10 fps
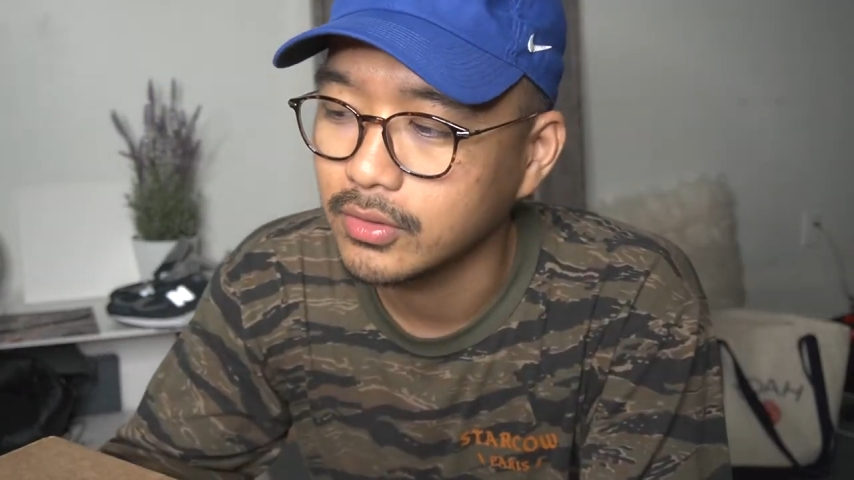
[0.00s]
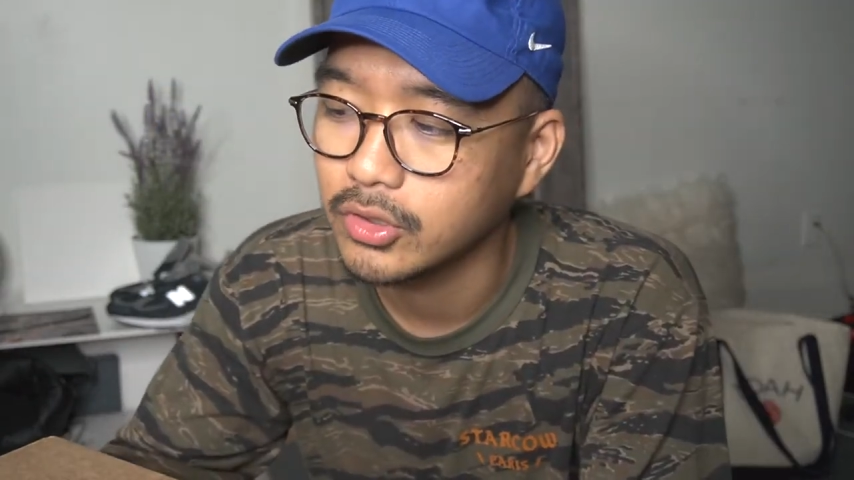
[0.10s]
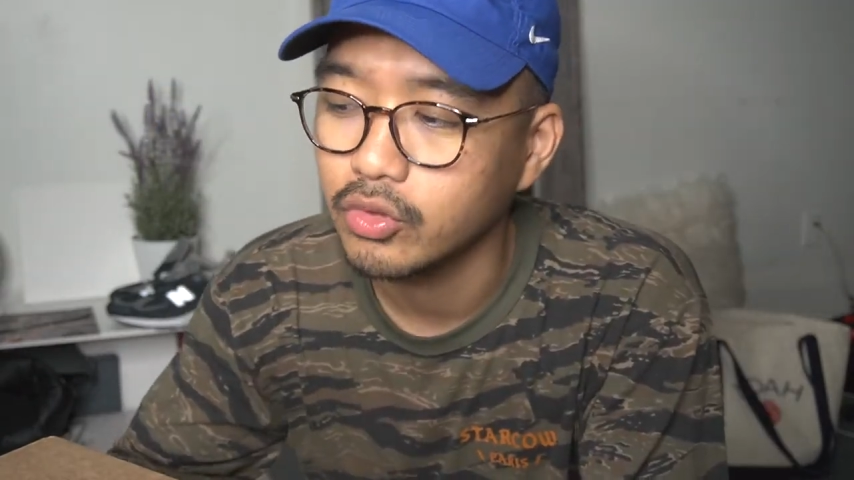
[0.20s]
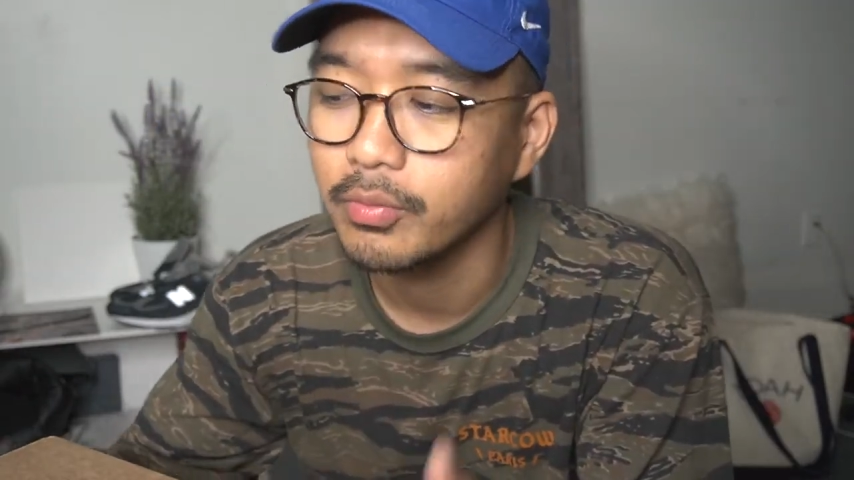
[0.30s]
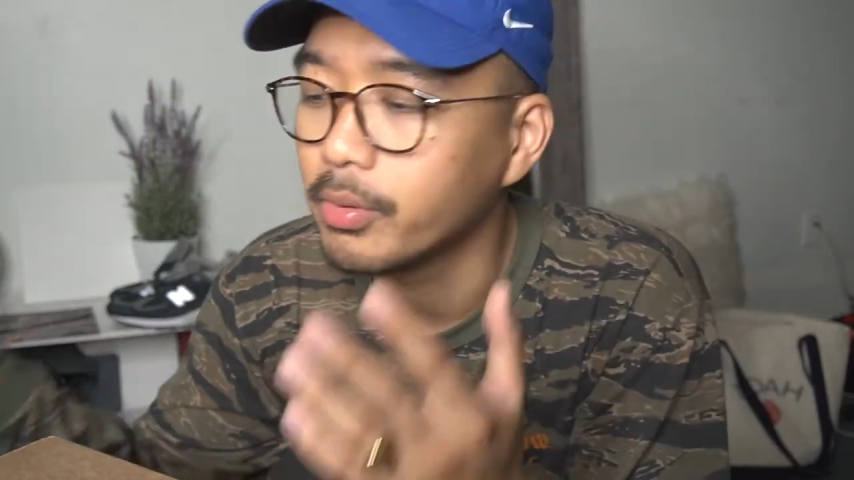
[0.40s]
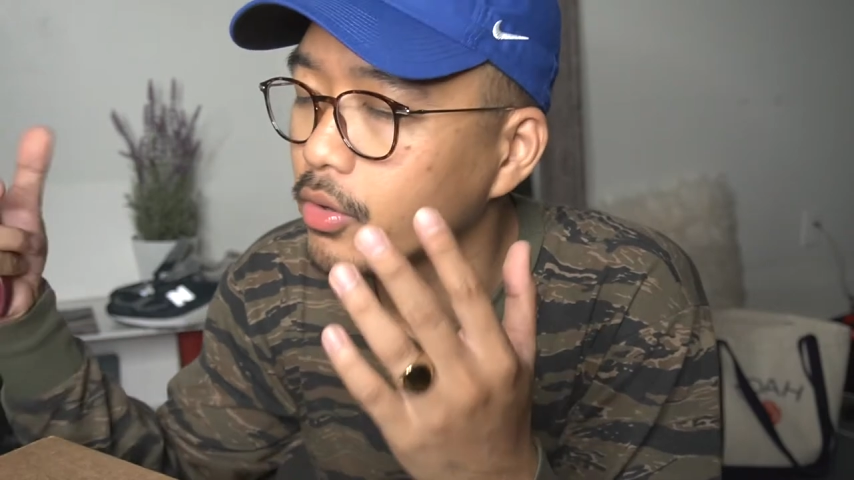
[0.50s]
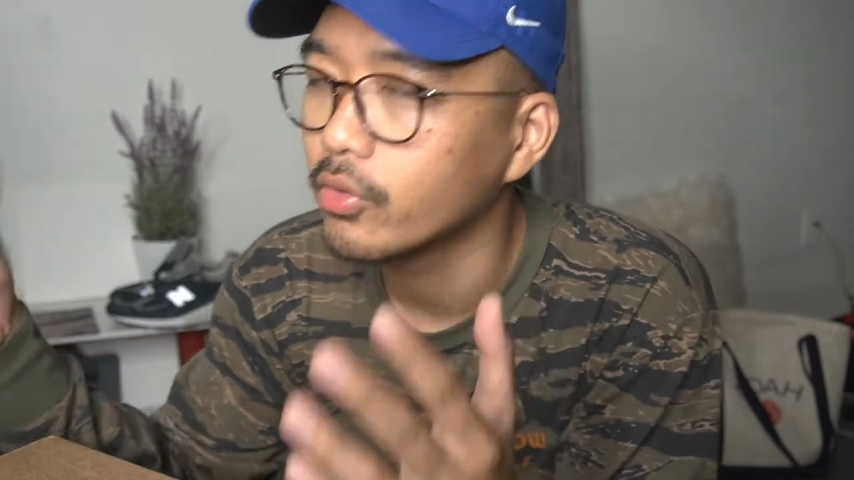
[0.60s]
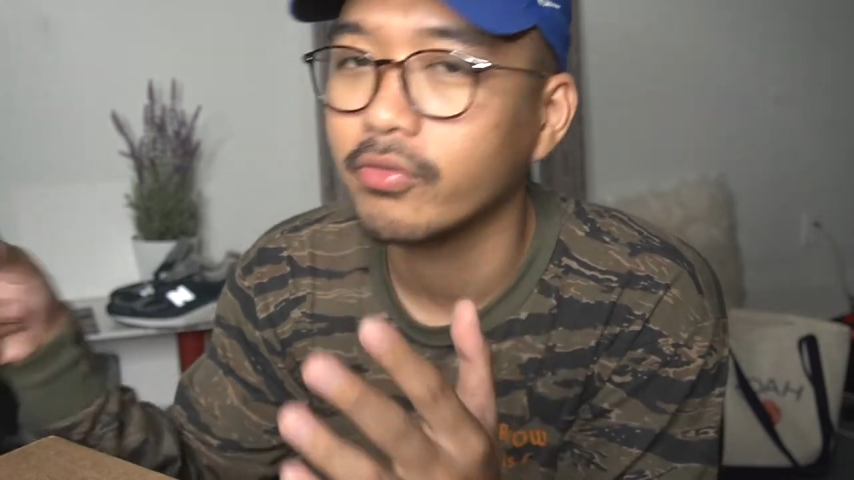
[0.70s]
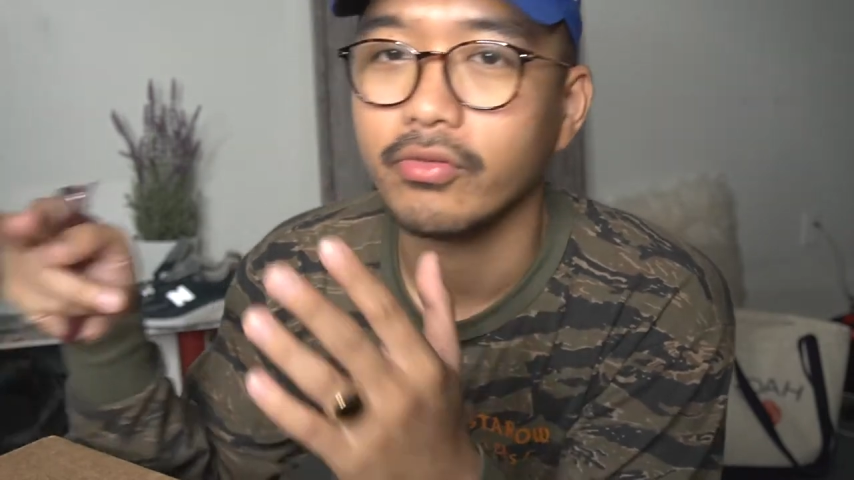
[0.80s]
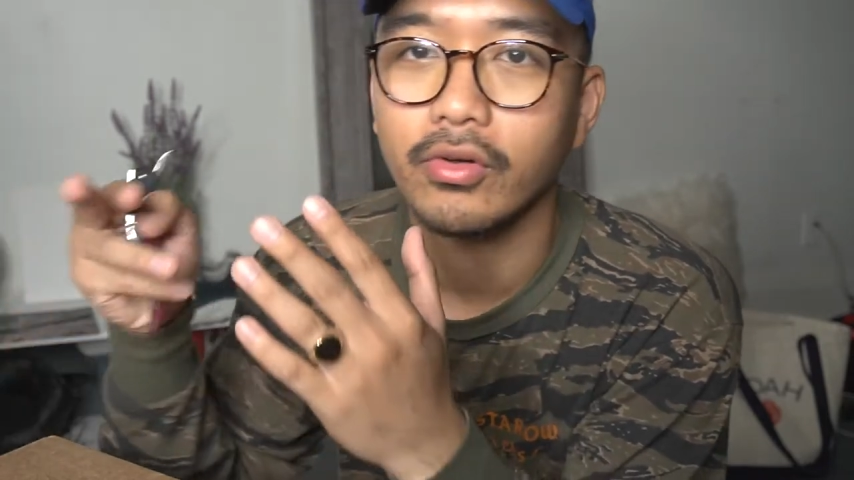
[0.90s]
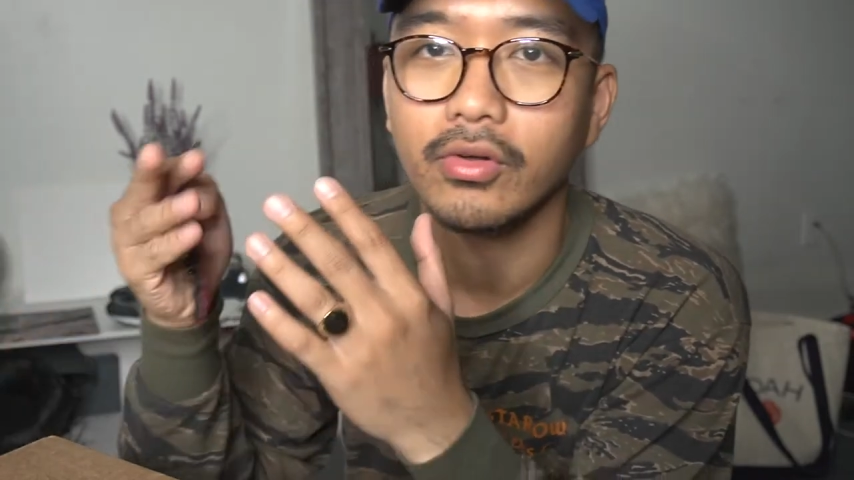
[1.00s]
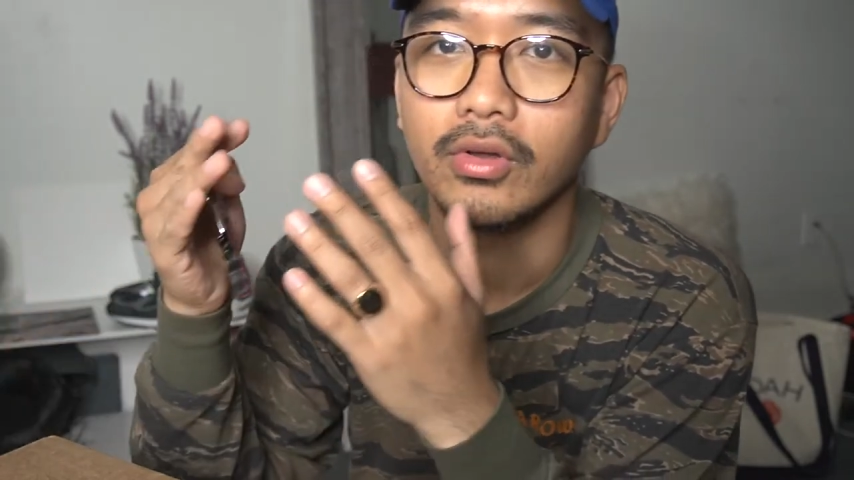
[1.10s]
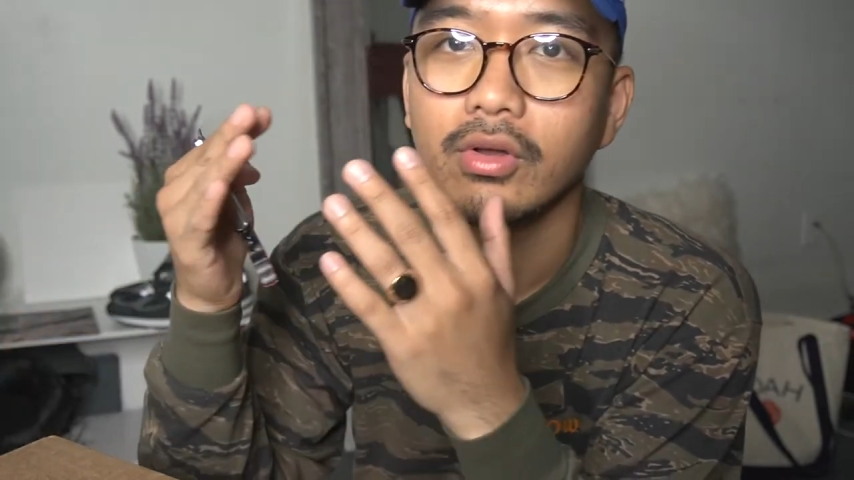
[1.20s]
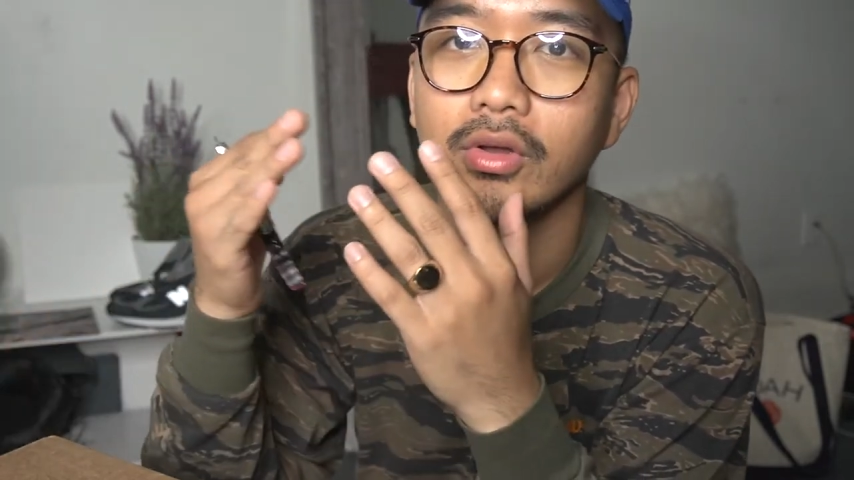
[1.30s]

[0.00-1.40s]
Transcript: two beautiful